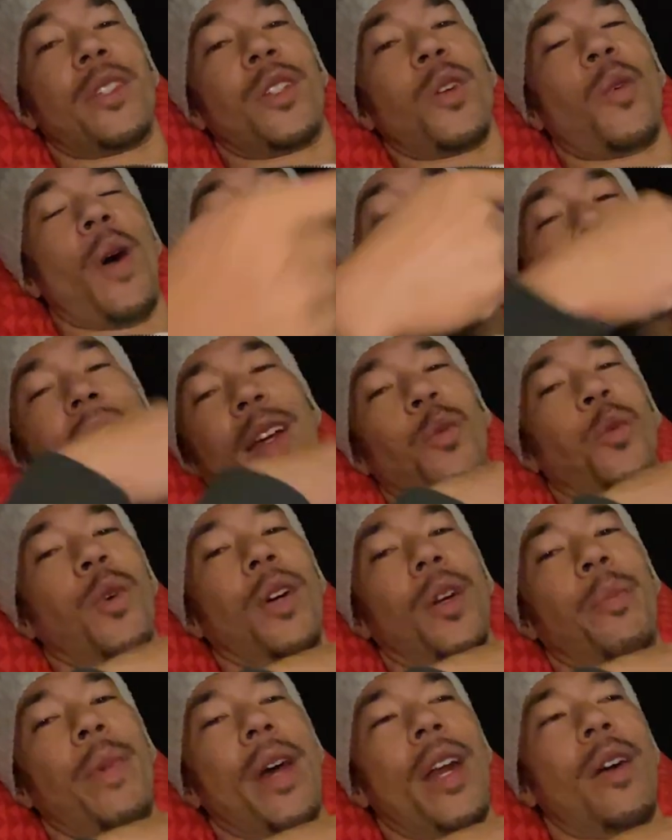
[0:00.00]
so I can
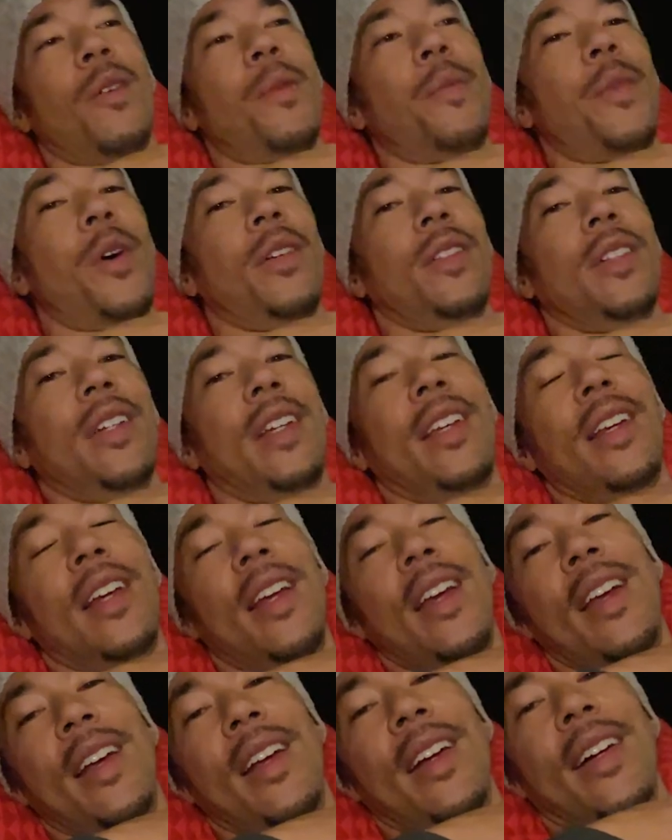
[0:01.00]
work better remotely.
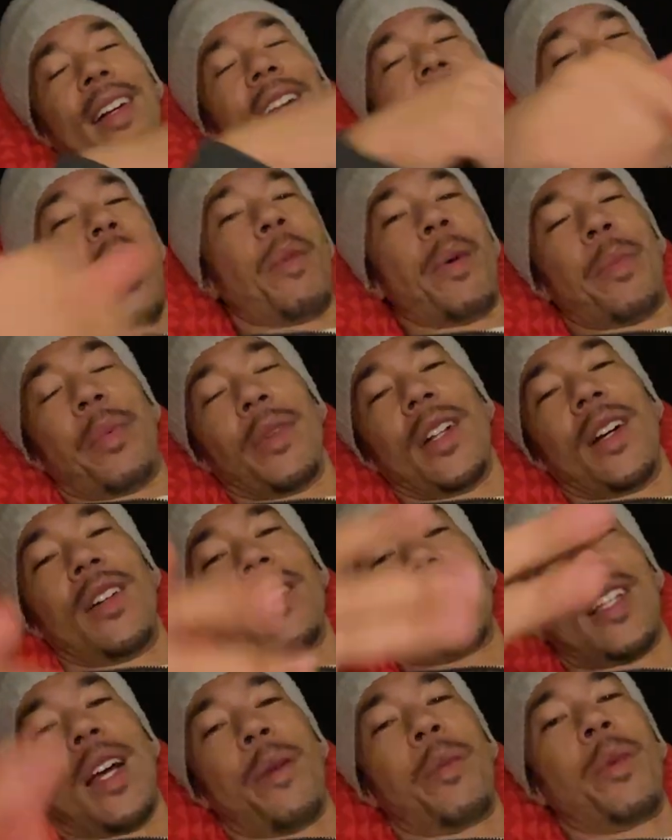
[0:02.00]
Comment below,
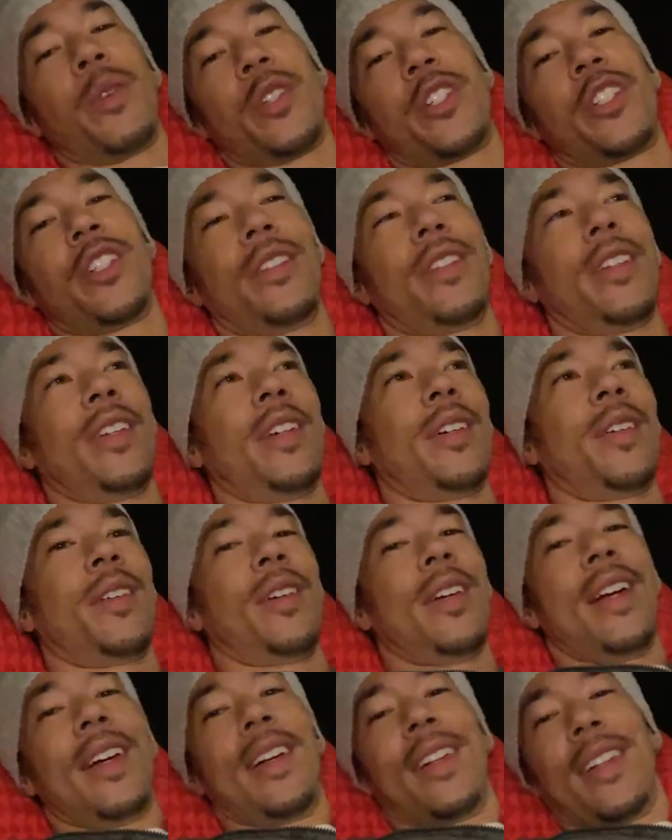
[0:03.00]
tell me what you do.
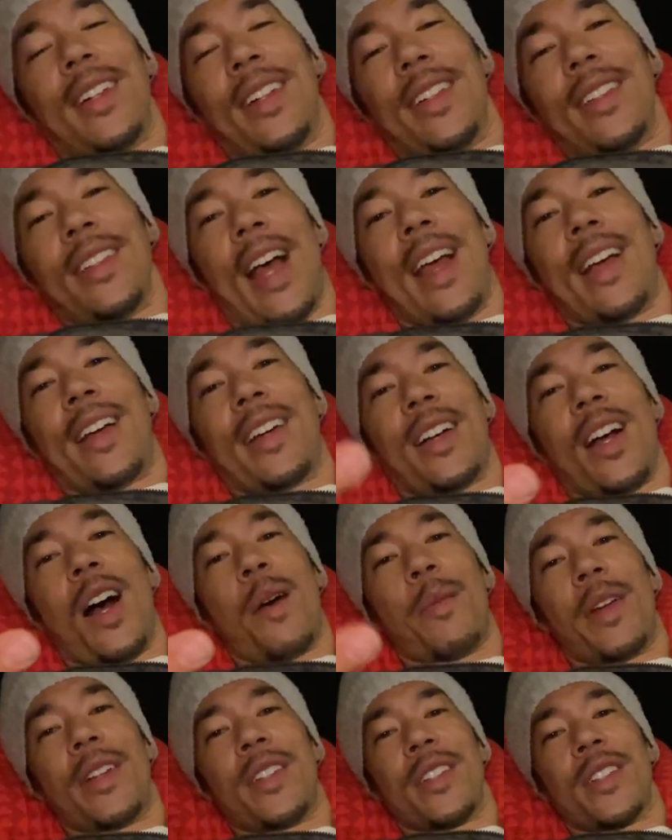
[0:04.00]
Like,
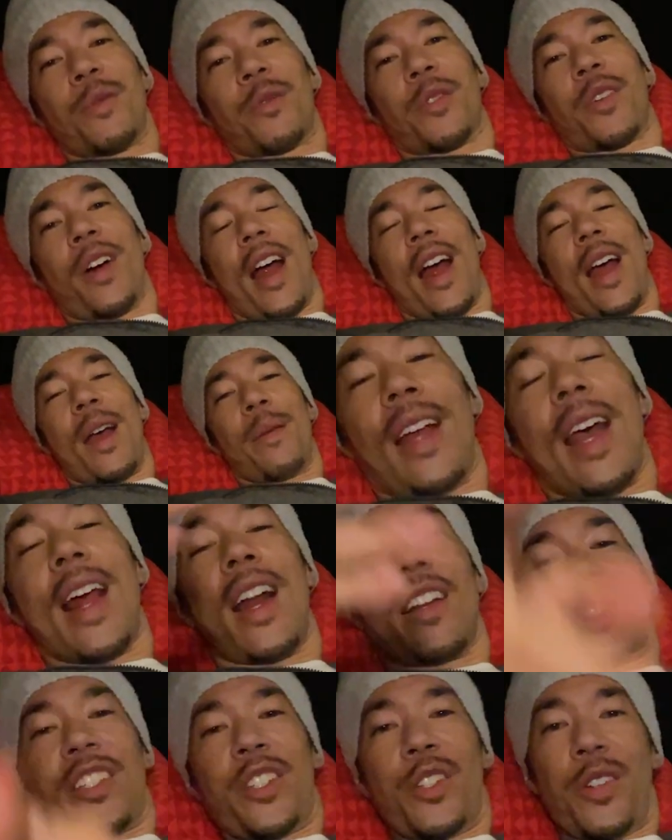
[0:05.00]
comment, subscribe, and
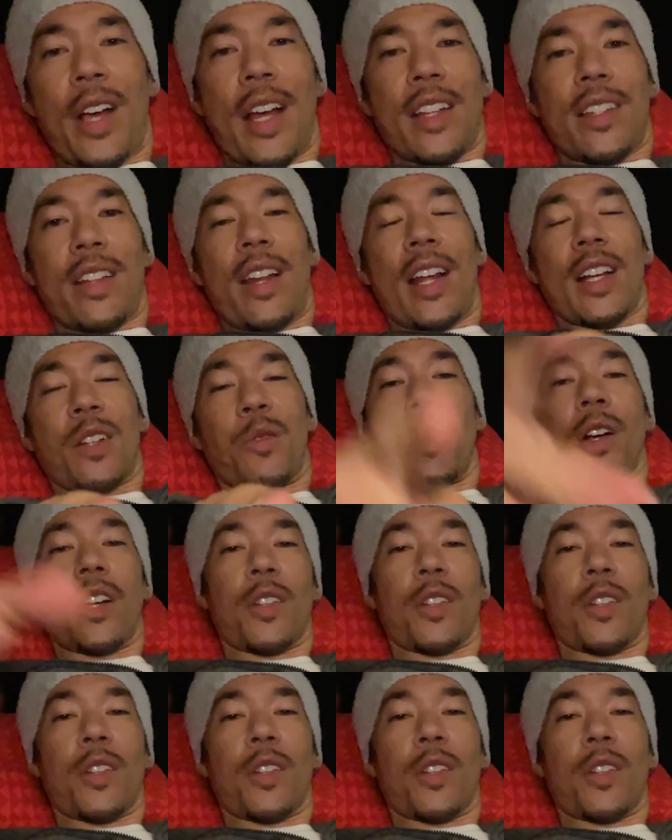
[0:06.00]
I'll see you guys in the next one